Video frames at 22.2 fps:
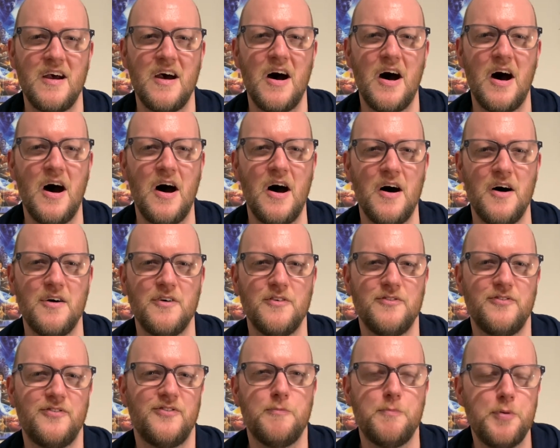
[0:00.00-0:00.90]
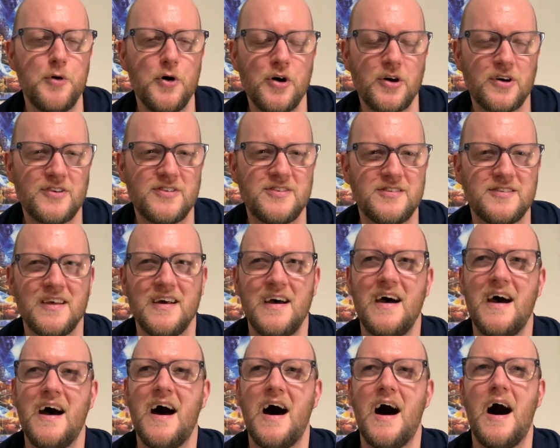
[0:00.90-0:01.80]
of books.
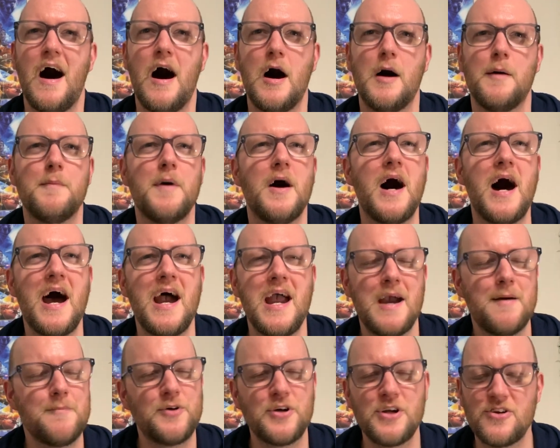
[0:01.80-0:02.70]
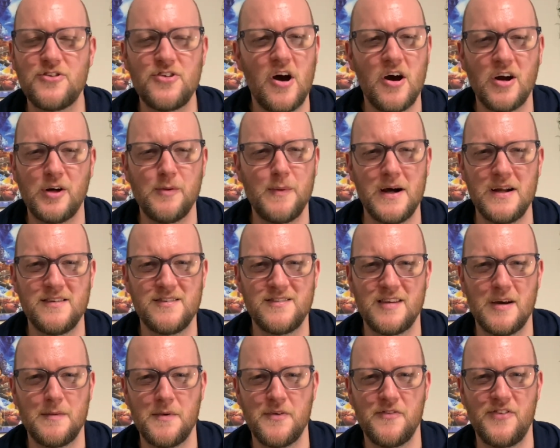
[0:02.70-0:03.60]
I am going to talk about
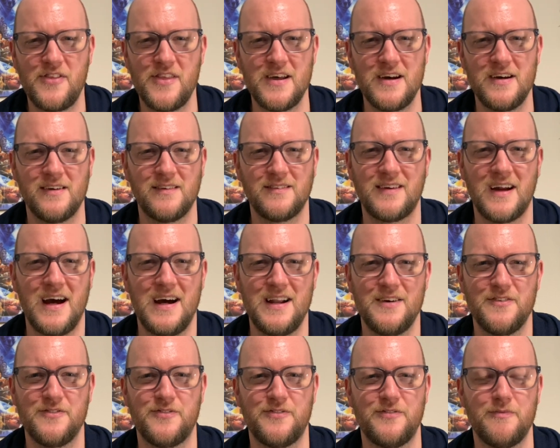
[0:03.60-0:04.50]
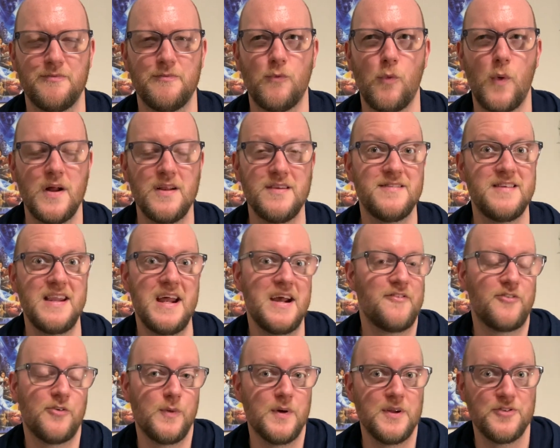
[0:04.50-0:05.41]
some of the kind of ones that
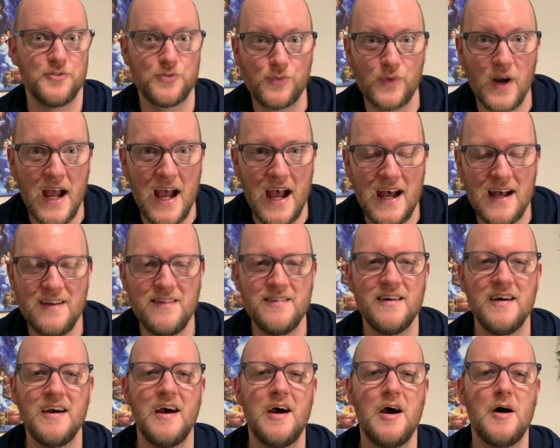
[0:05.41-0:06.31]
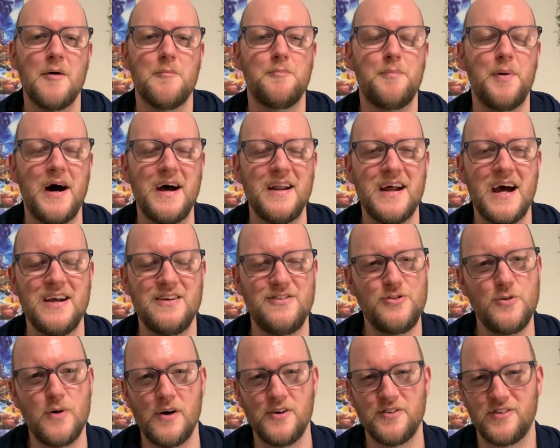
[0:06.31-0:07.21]
everyone's read, but I
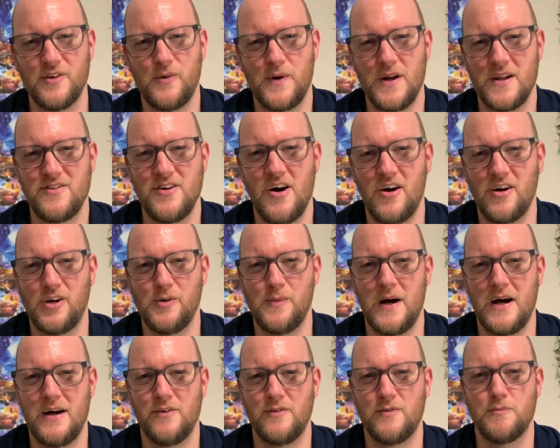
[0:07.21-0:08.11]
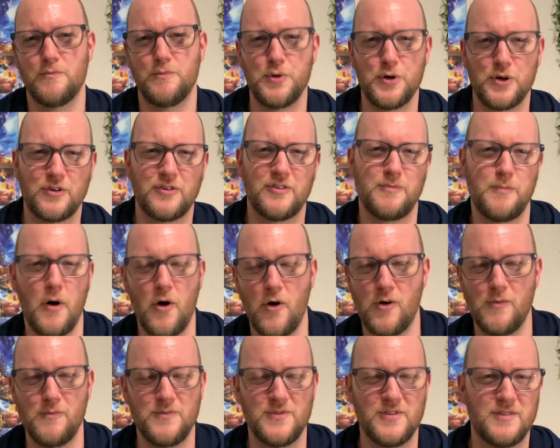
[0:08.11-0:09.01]
do also want to talk about books,
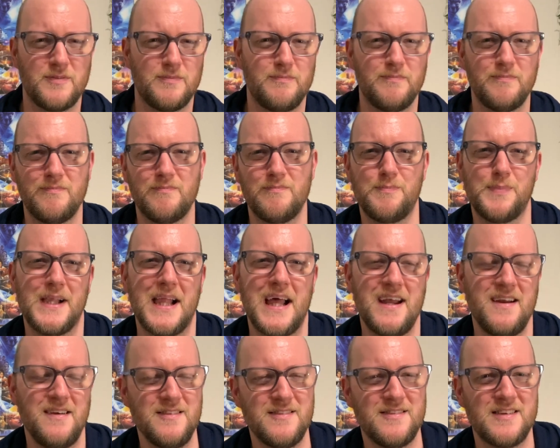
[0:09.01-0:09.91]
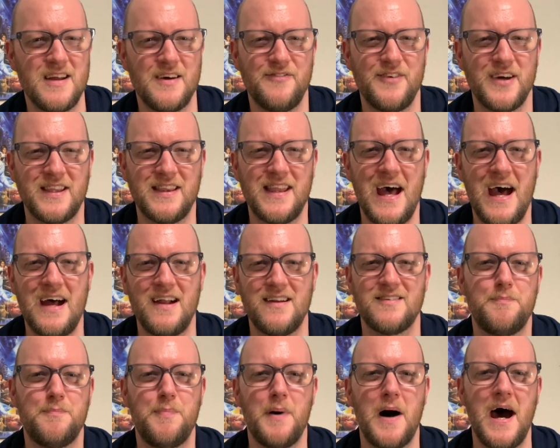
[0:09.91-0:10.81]
poems, plays, stuff like that
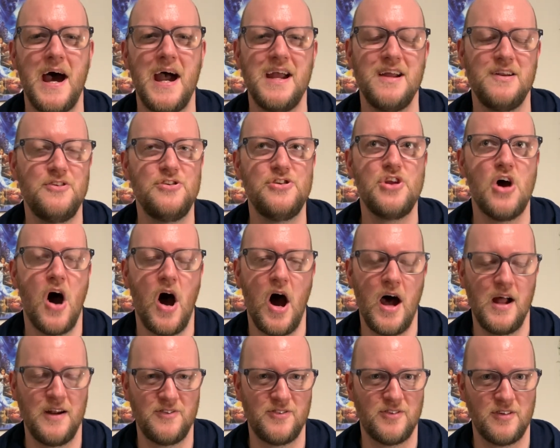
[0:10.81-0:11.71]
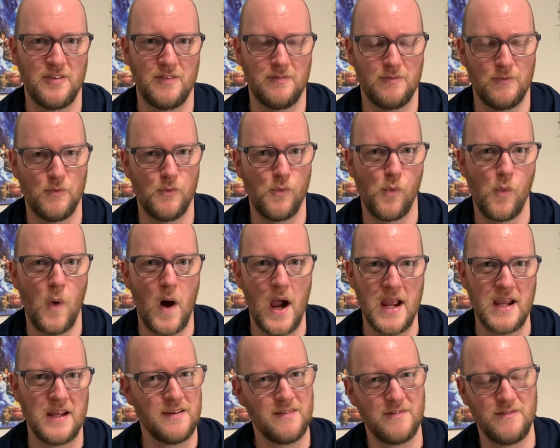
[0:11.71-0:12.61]
by not
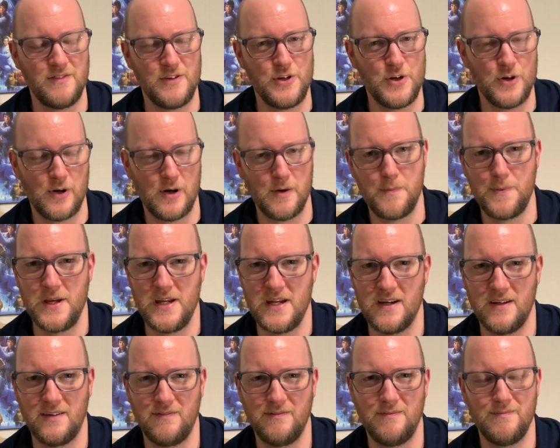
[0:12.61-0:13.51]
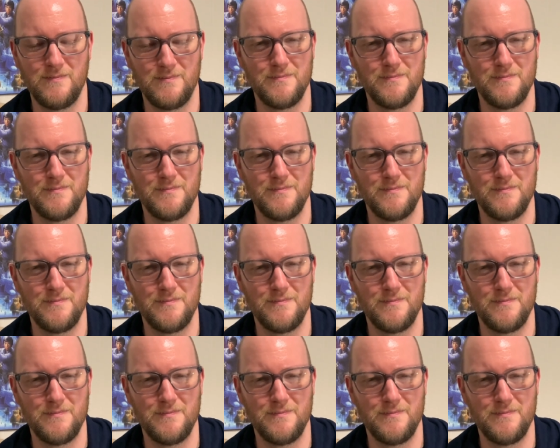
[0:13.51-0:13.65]
white European